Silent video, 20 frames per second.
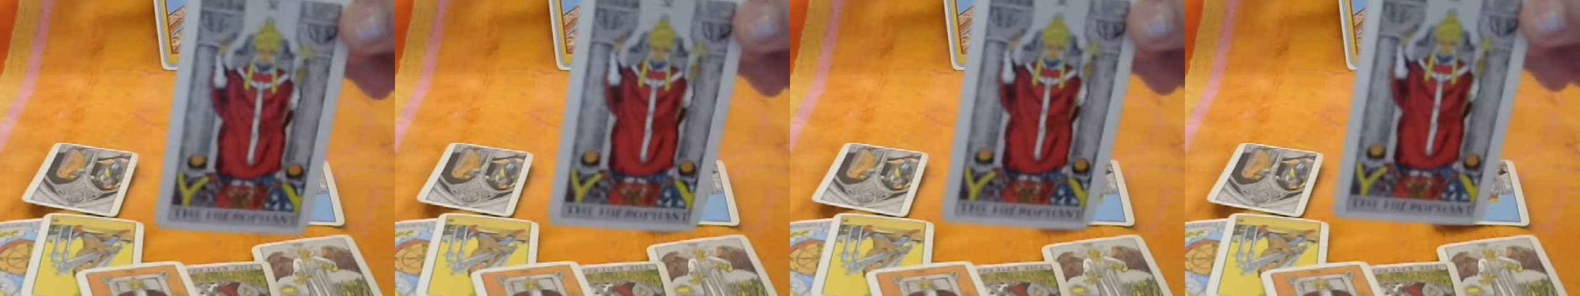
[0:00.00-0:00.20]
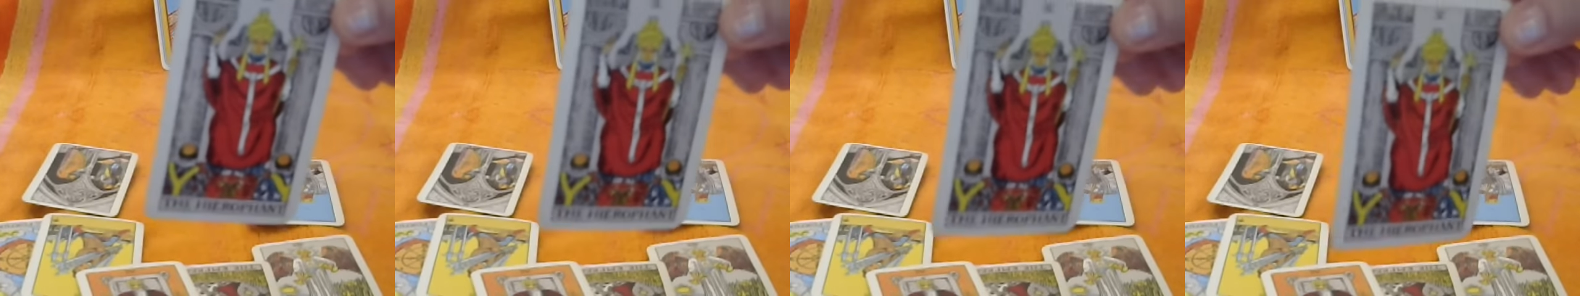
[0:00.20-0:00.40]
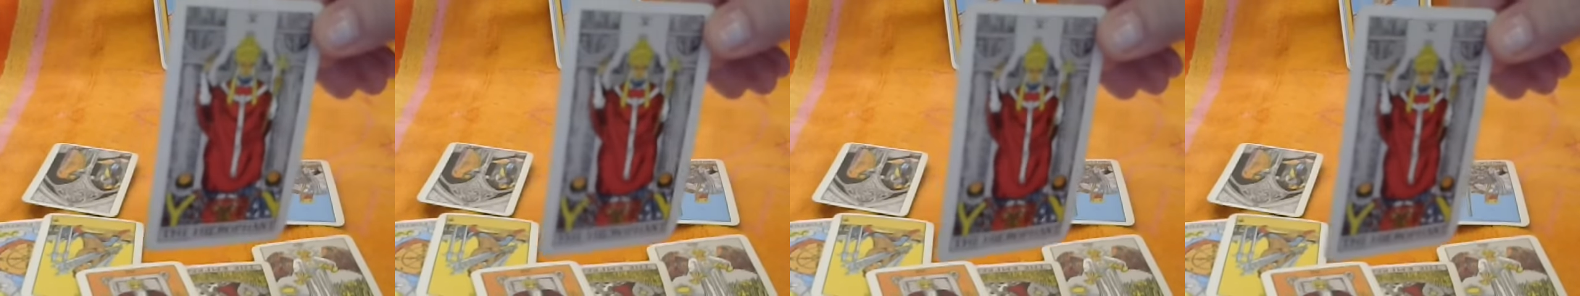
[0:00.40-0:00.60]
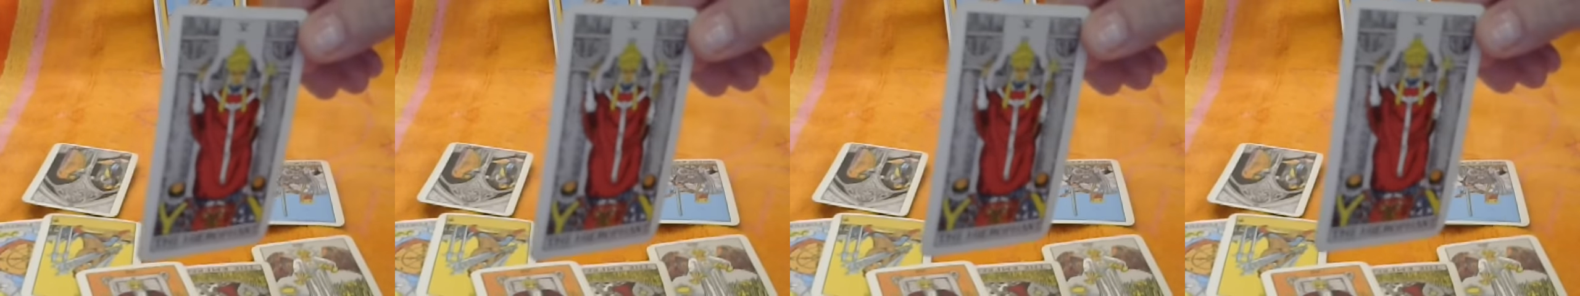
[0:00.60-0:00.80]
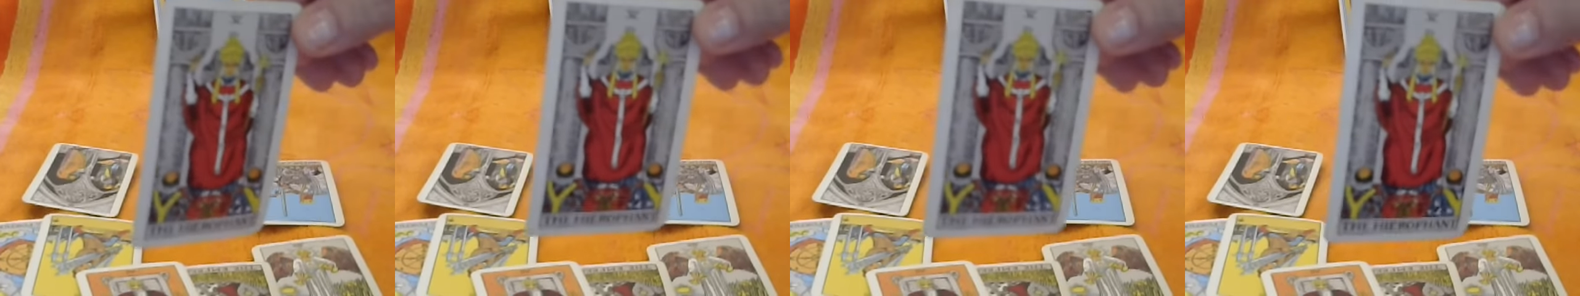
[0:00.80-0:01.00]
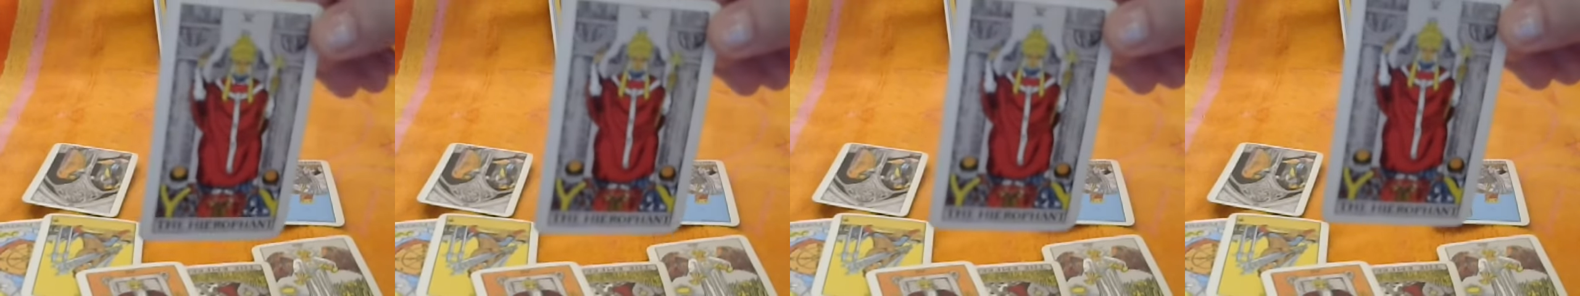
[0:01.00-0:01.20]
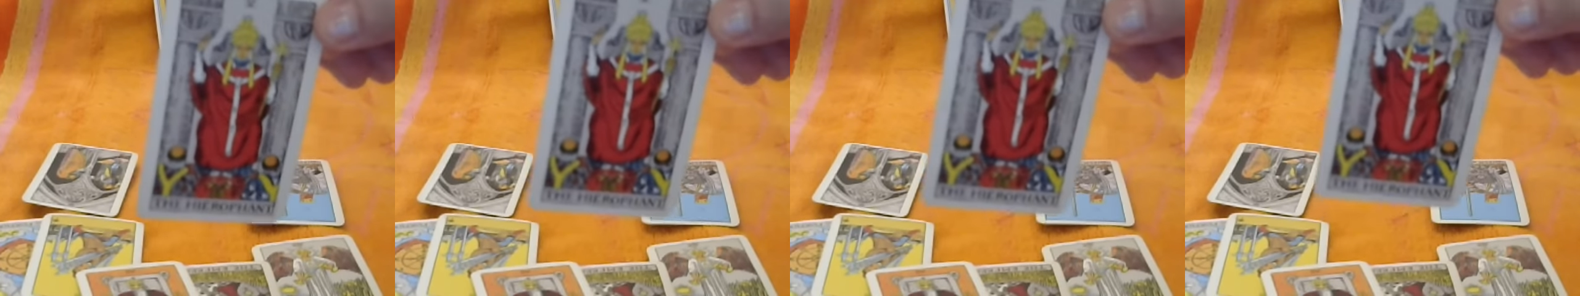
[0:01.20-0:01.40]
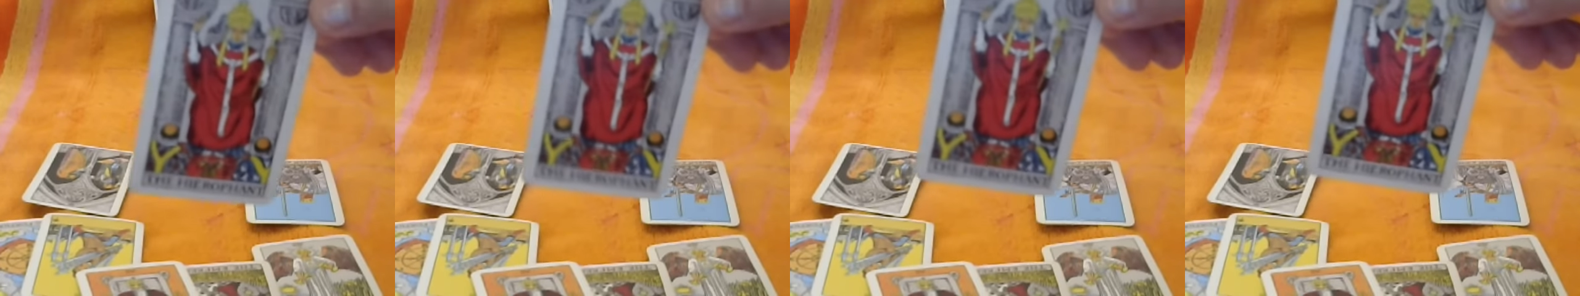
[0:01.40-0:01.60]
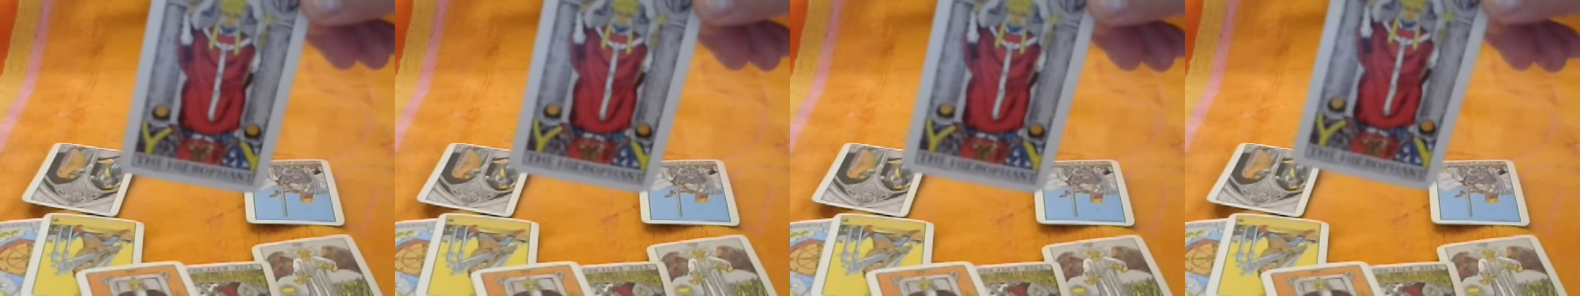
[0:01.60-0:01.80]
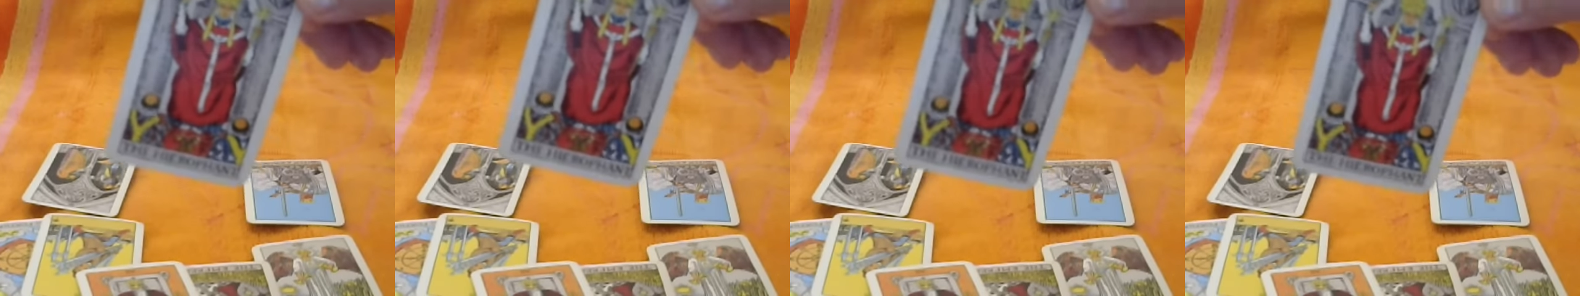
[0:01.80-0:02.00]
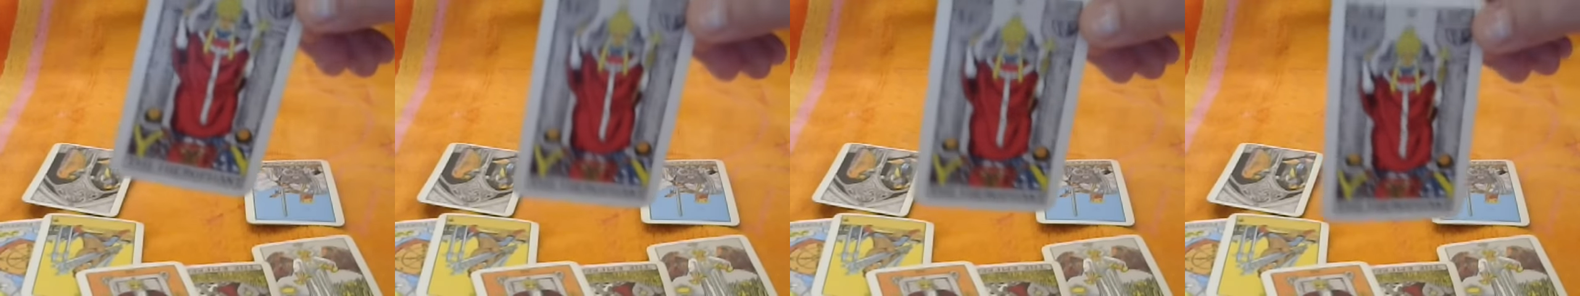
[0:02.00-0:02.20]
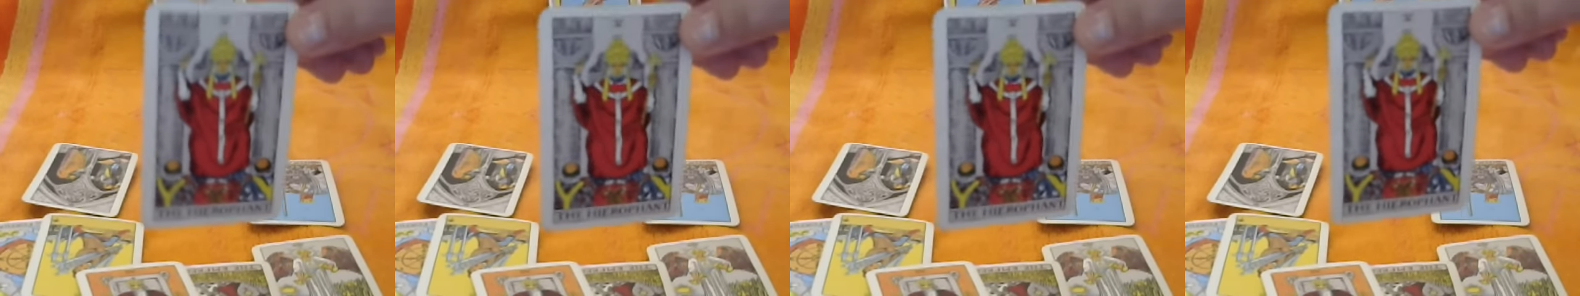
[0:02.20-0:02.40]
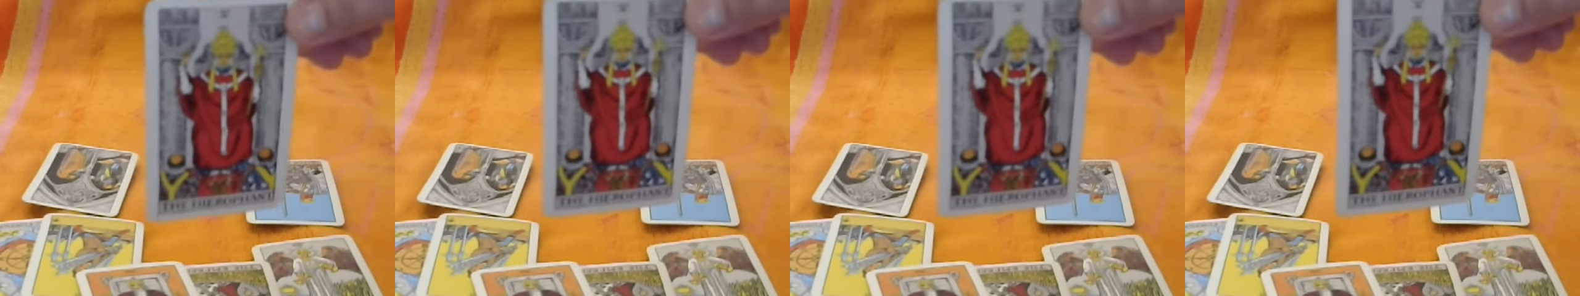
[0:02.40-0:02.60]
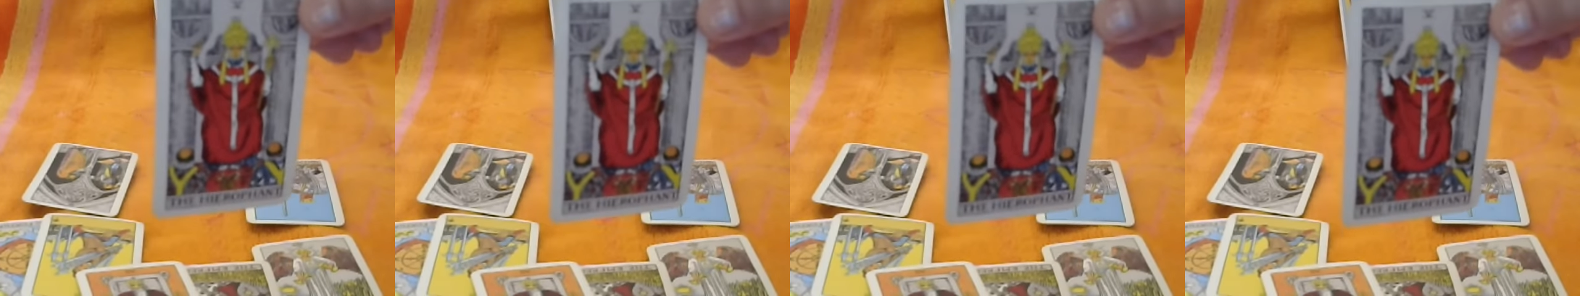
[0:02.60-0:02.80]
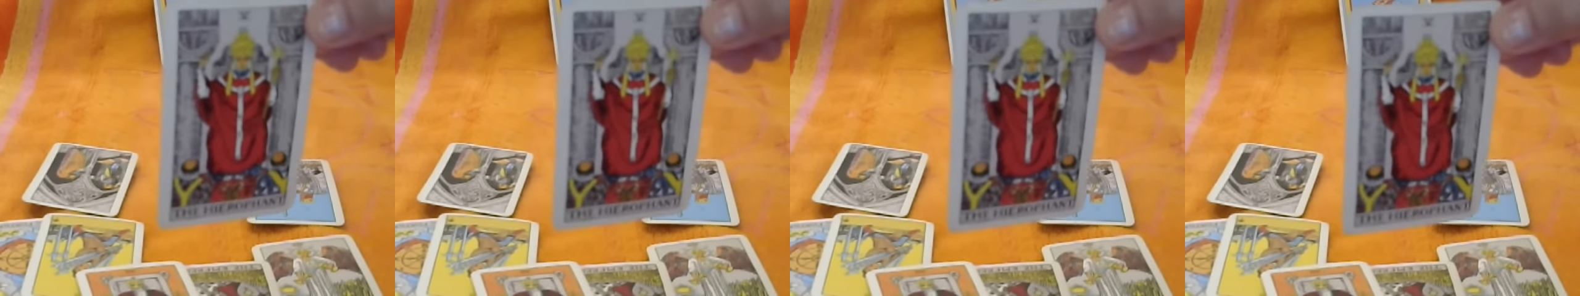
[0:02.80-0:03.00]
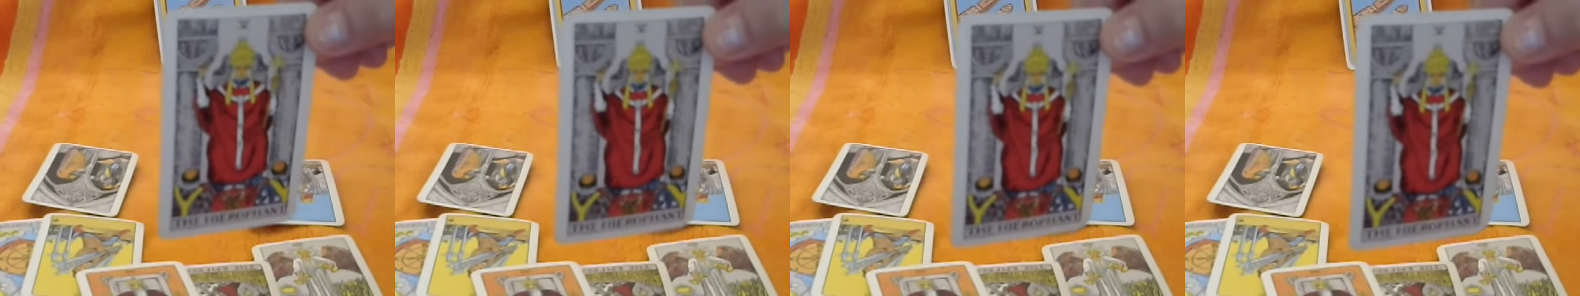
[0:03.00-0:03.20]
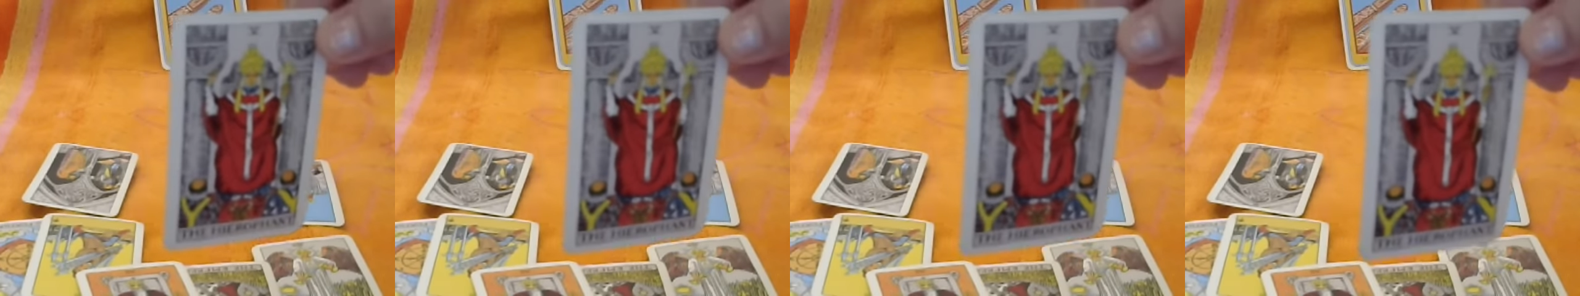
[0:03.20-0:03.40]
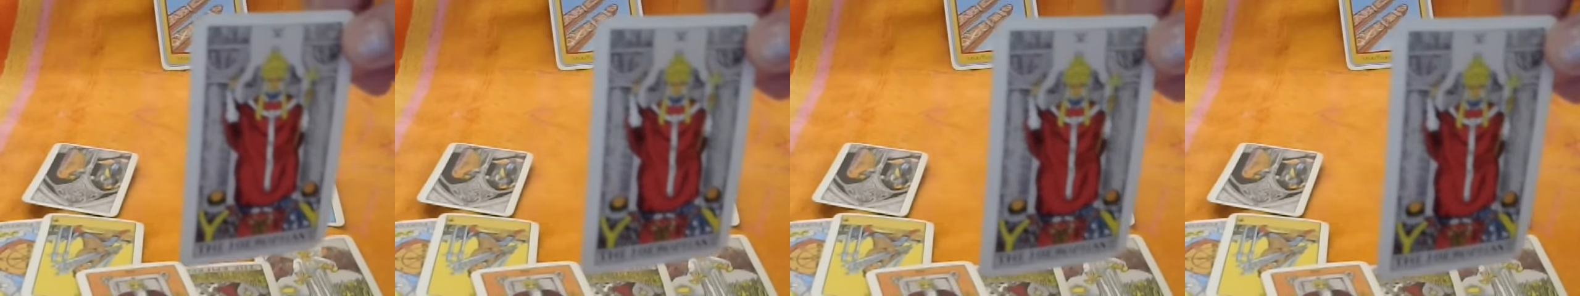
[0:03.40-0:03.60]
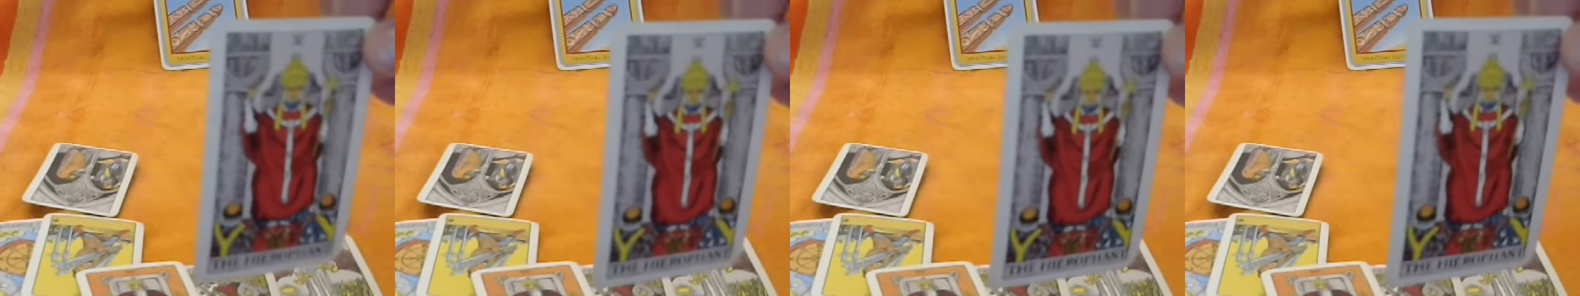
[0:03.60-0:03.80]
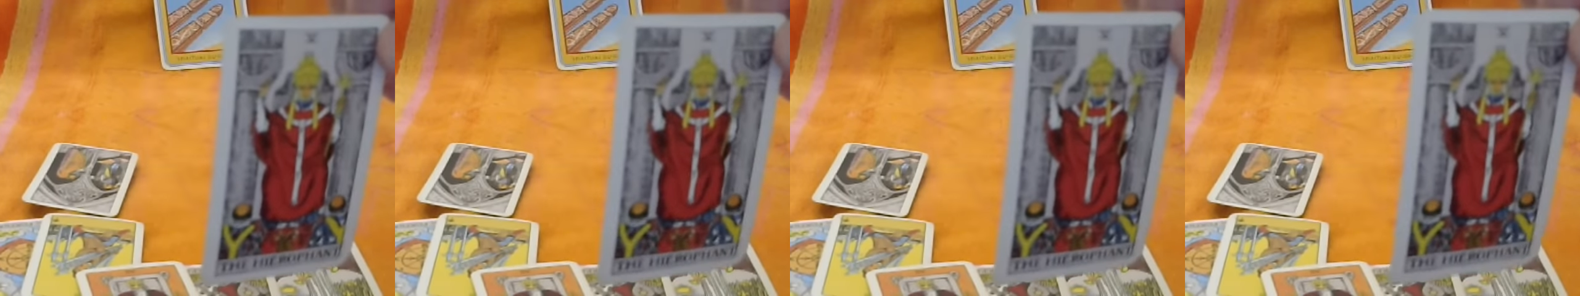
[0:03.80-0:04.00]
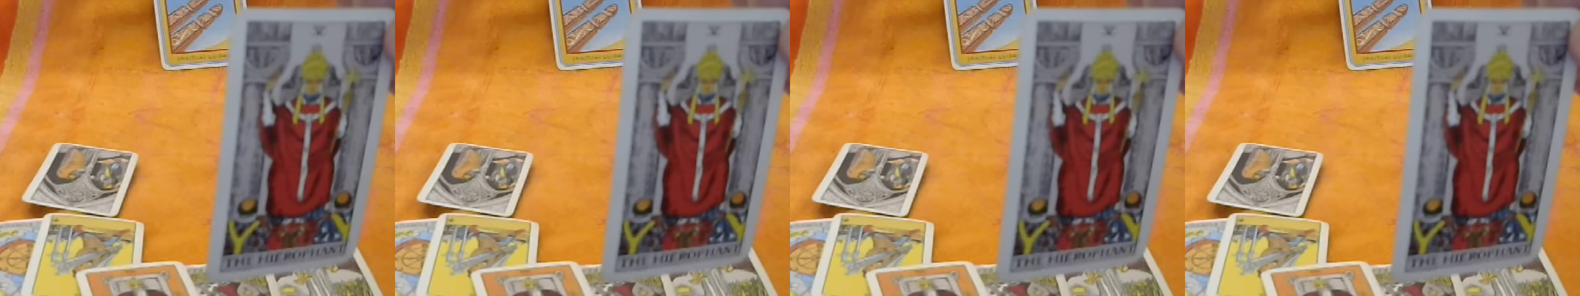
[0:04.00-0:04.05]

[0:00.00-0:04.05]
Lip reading: No face is visible, so there are no lips to read.